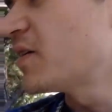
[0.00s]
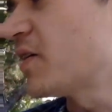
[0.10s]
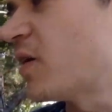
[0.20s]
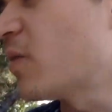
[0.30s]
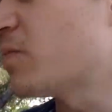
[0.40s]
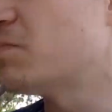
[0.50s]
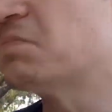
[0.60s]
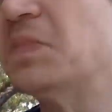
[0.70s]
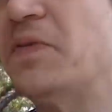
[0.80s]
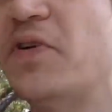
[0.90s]
you know,
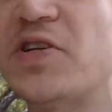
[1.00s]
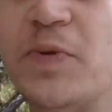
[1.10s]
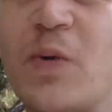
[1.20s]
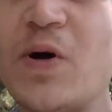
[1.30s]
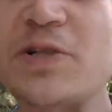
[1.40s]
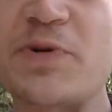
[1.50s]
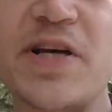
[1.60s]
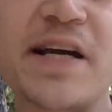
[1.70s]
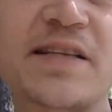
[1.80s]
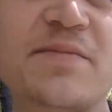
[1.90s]
if you're someone that wants to protect